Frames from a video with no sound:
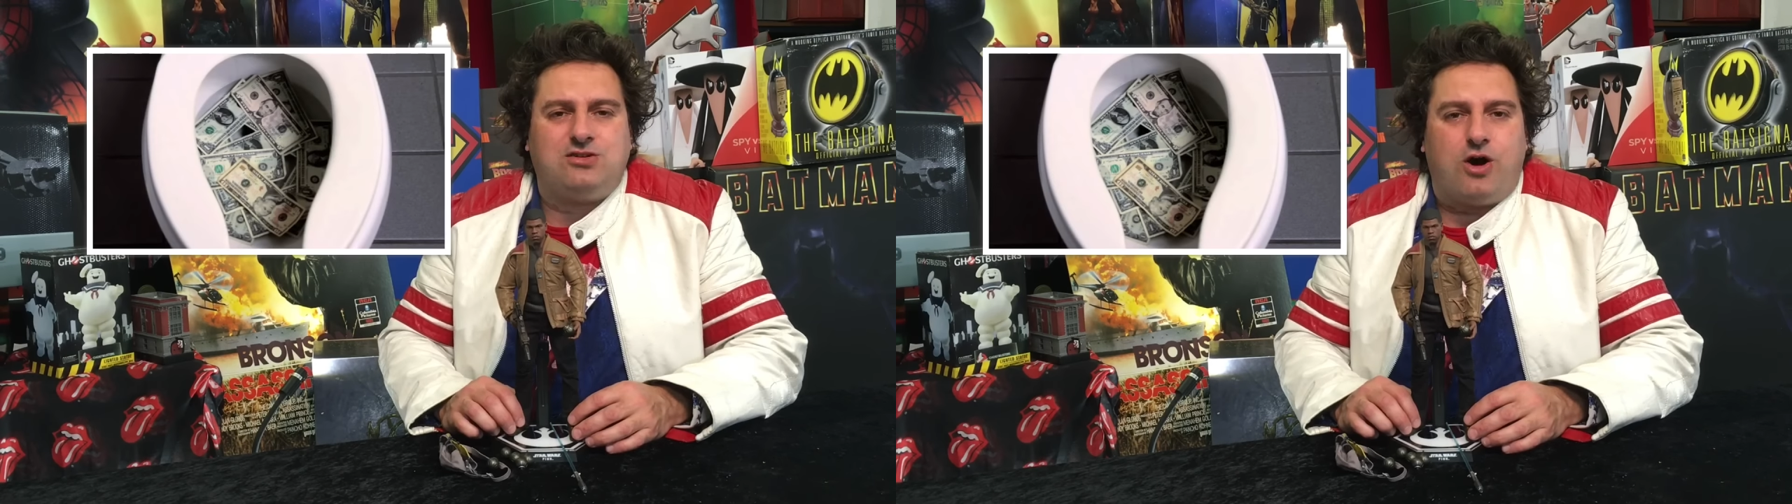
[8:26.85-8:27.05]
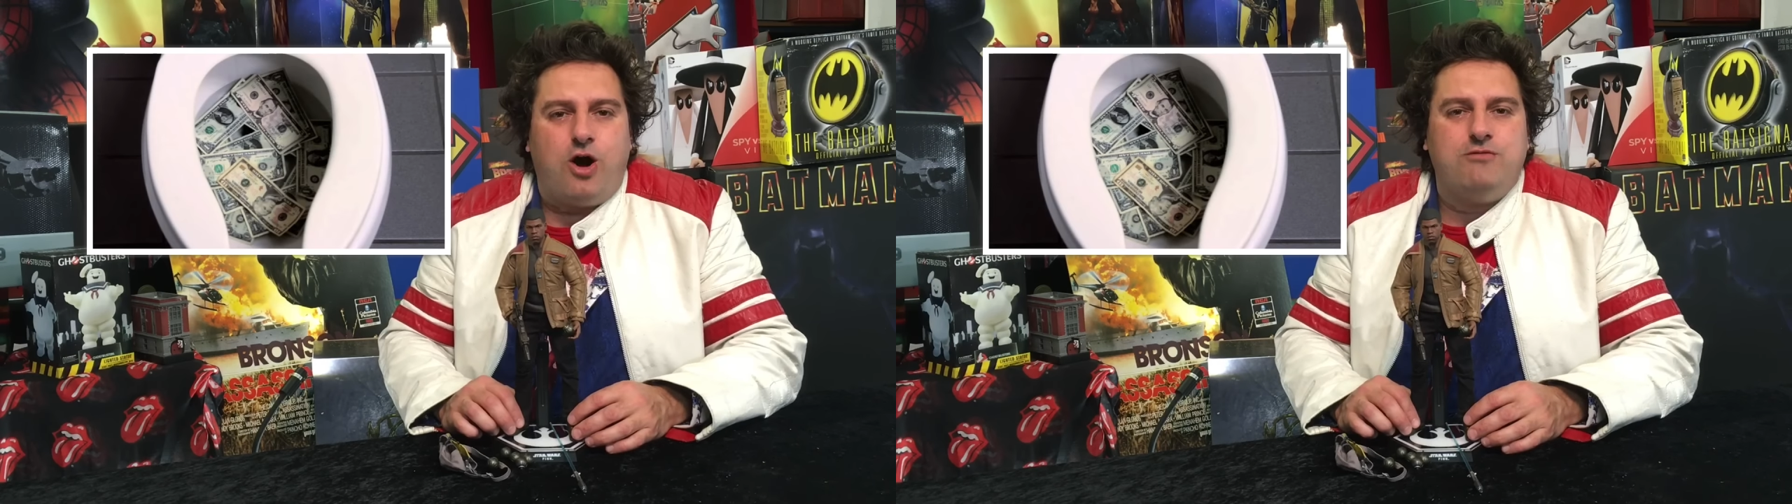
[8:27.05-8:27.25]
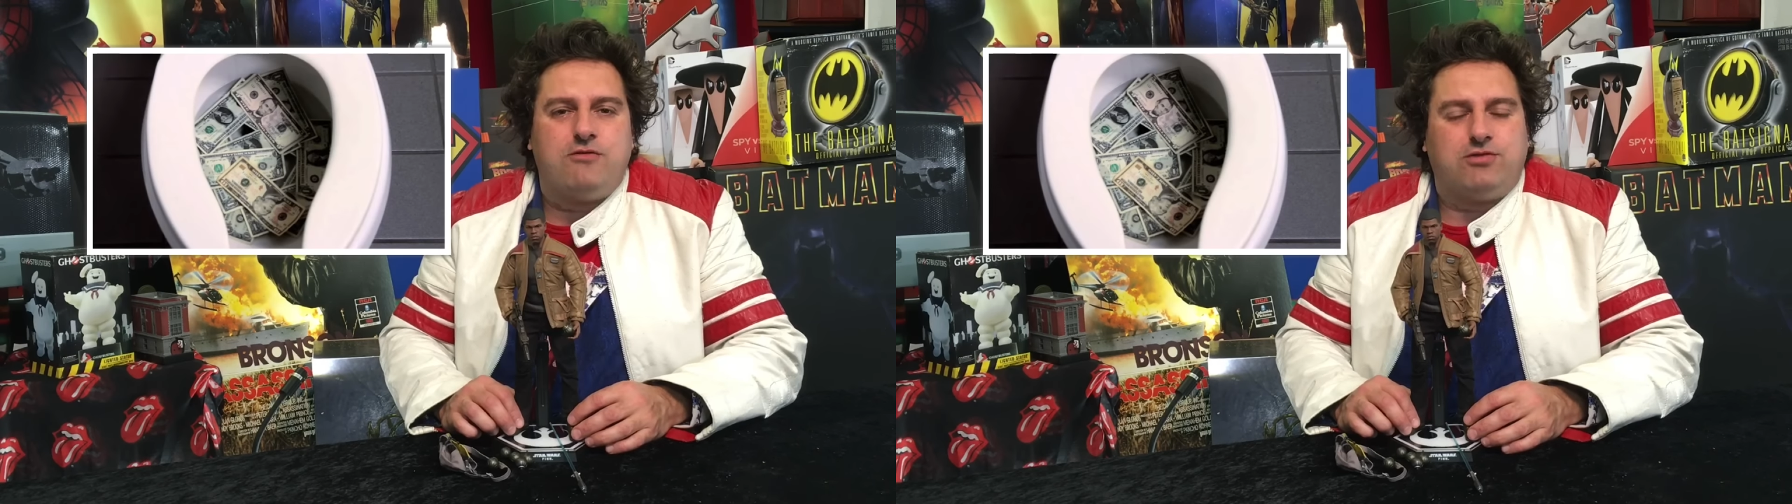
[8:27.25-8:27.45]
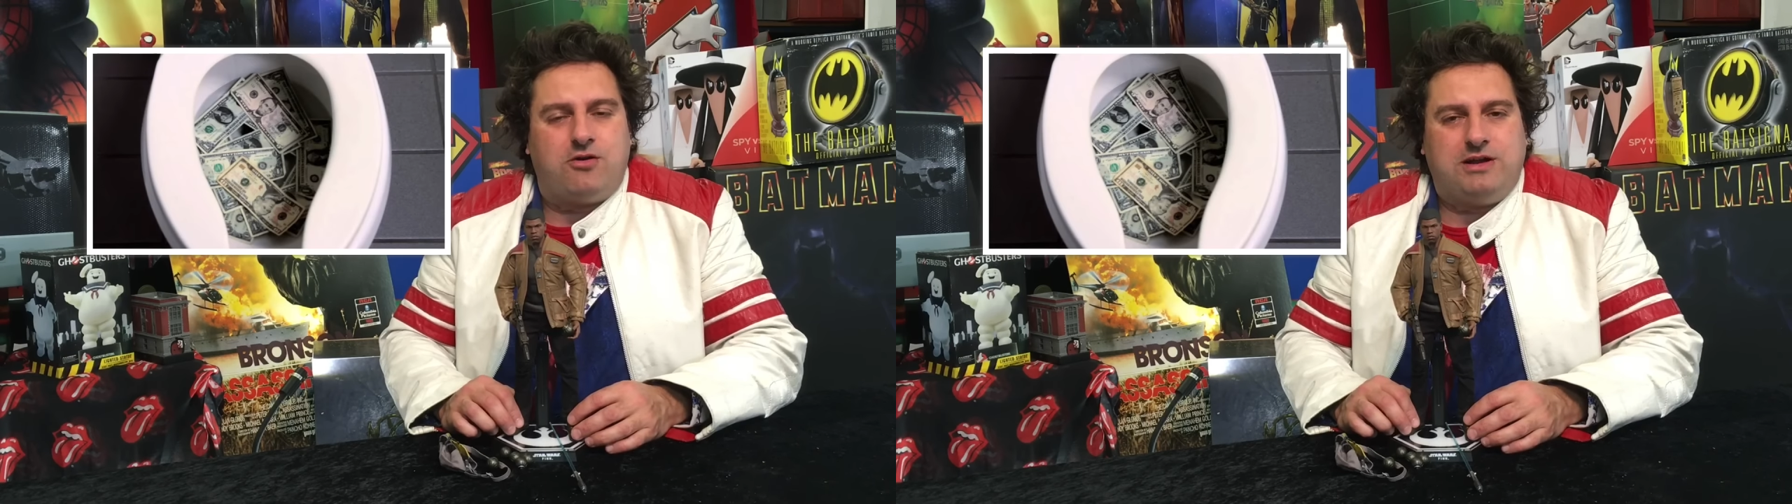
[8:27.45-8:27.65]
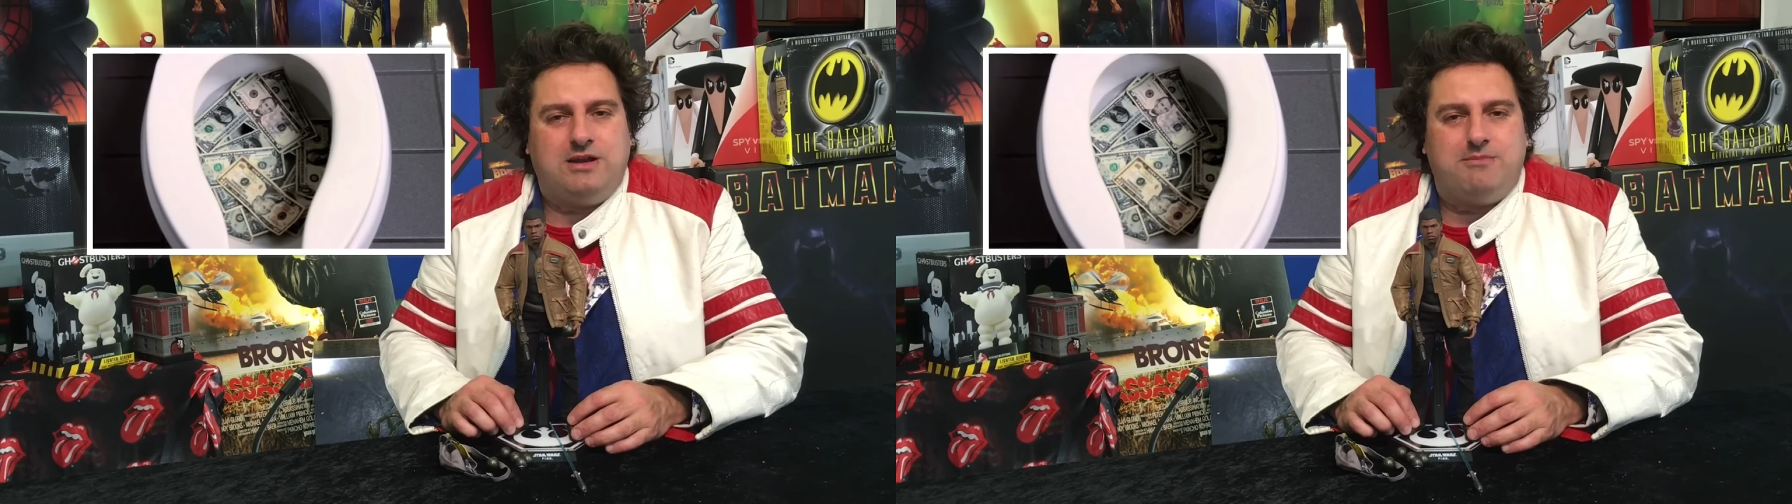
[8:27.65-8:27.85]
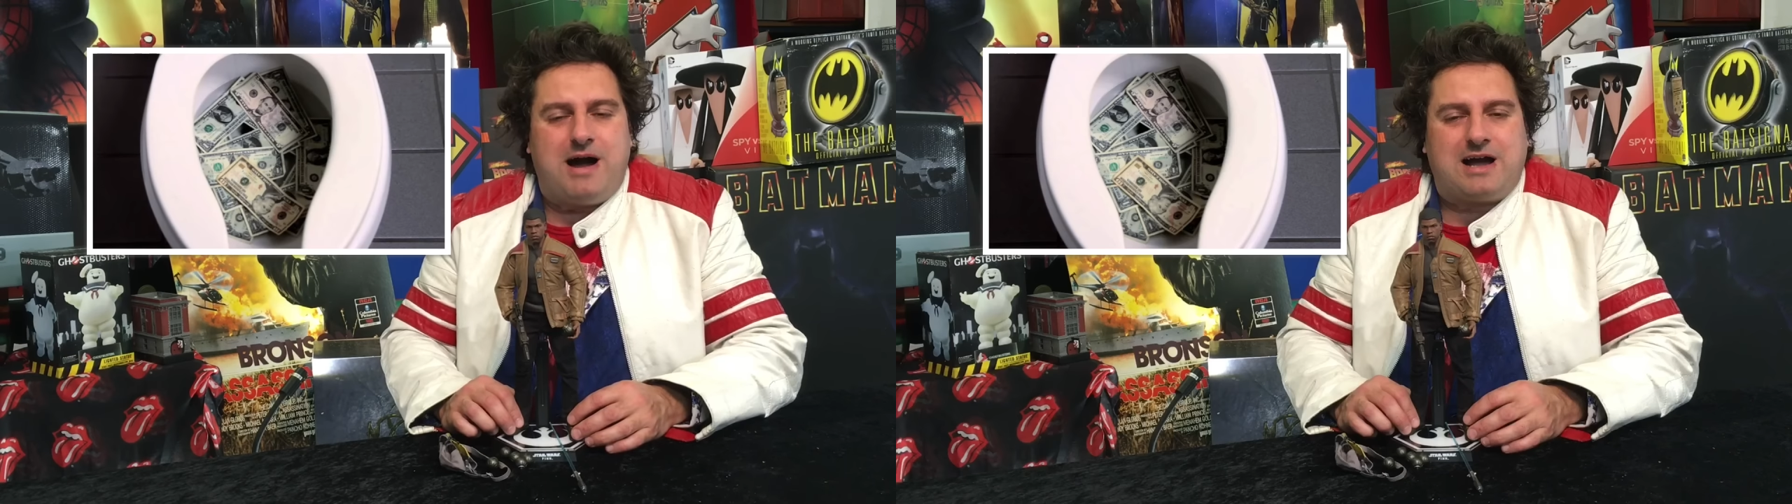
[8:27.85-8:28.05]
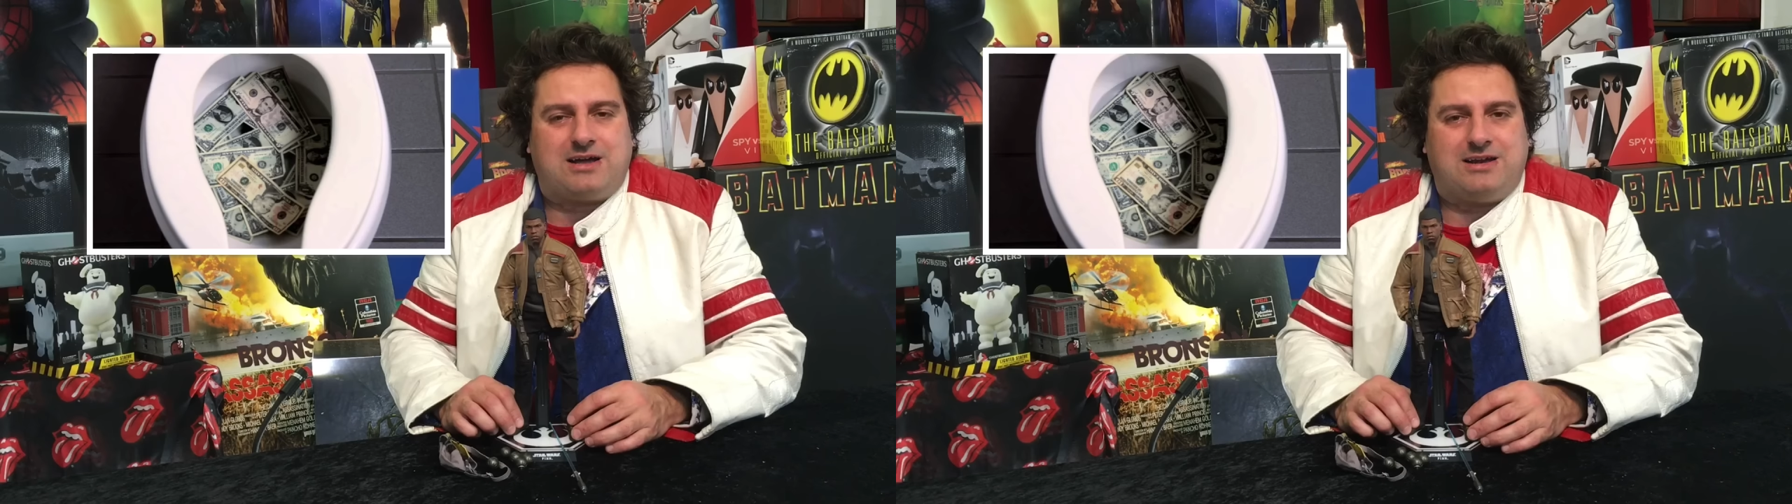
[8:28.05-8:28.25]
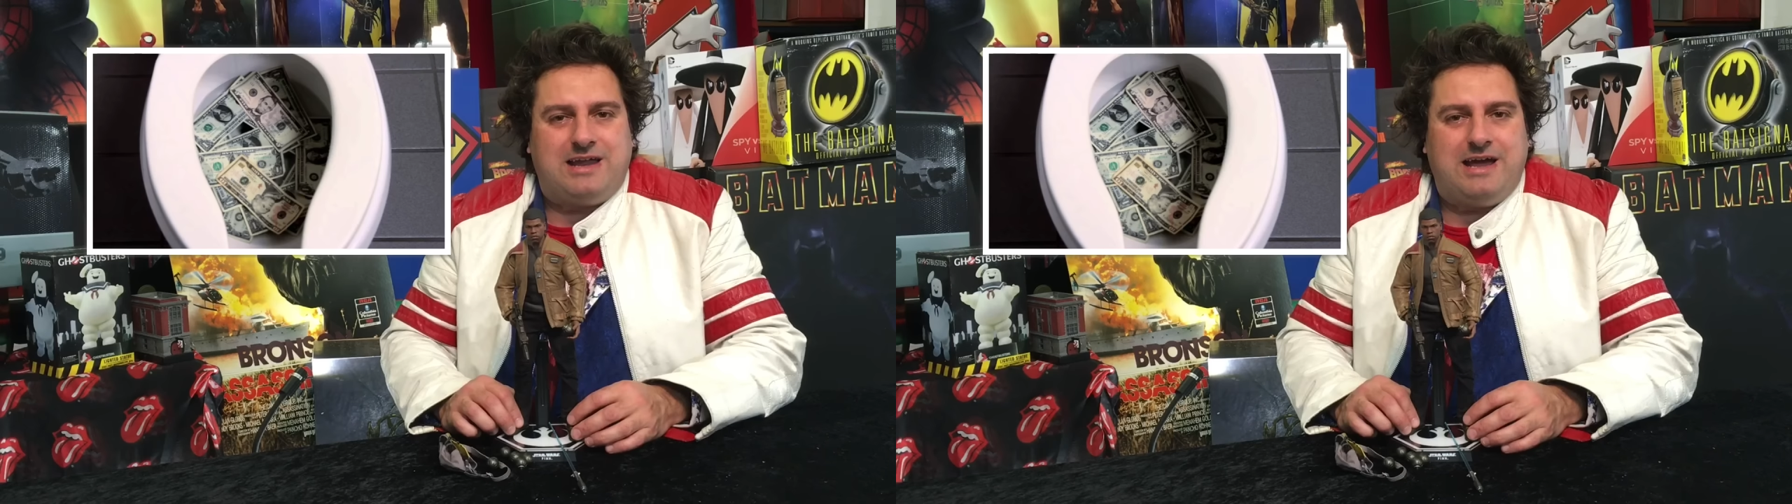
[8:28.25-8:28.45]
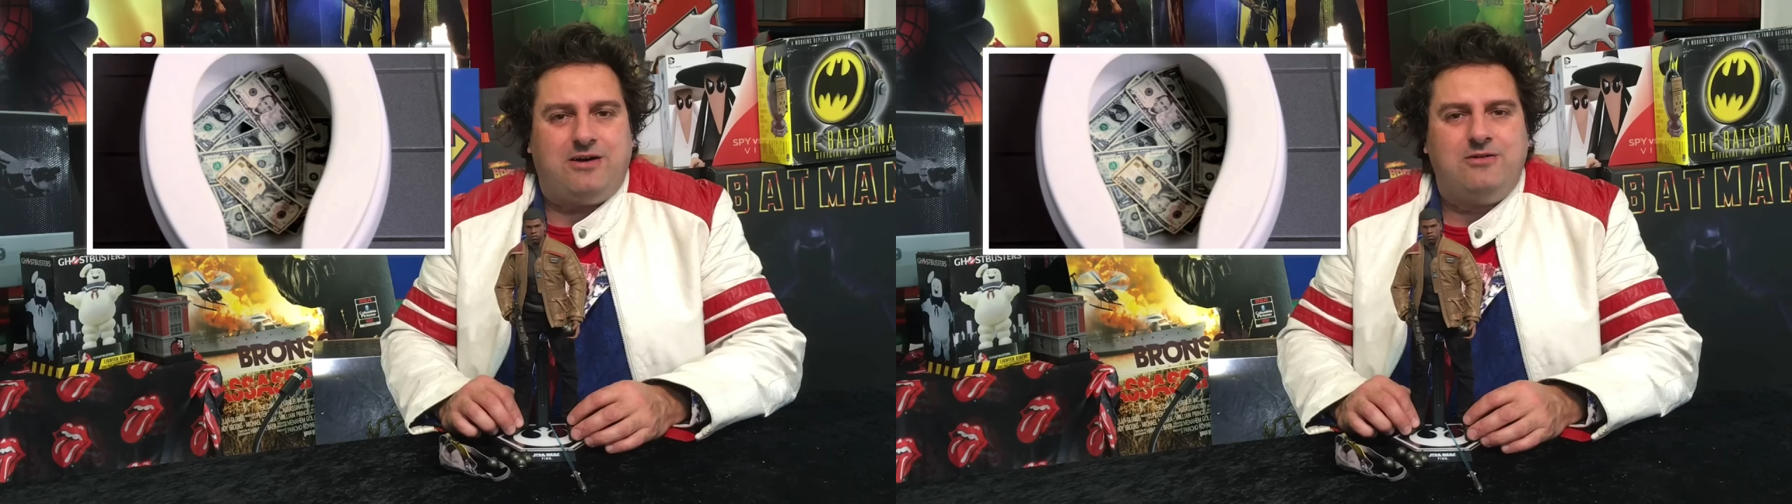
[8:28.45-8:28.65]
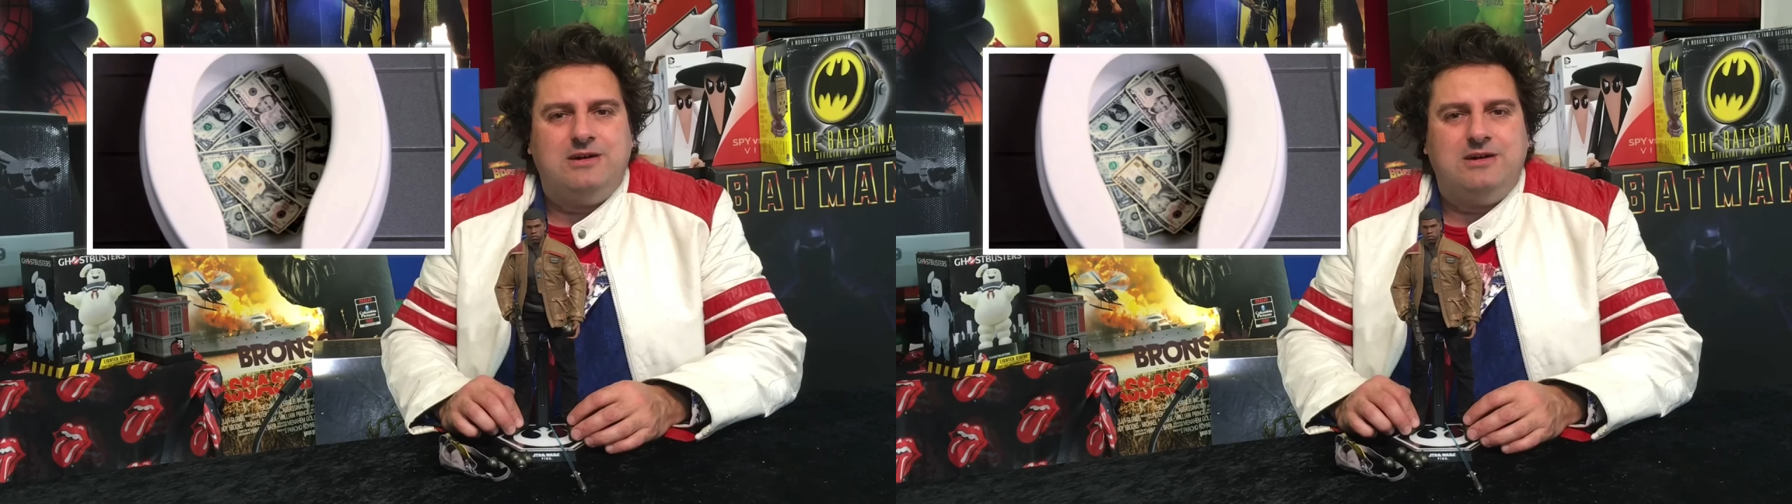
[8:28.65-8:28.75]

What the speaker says: to overflowing the market now